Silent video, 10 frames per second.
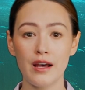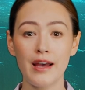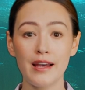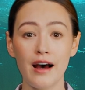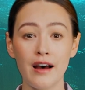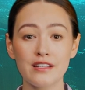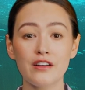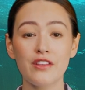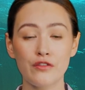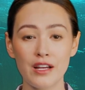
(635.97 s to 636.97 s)
in under
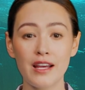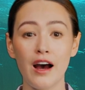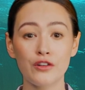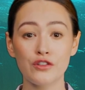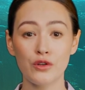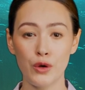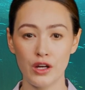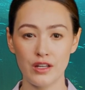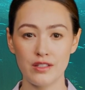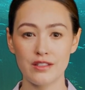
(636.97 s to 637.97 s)
300
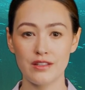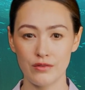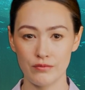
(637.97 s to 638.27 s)
words.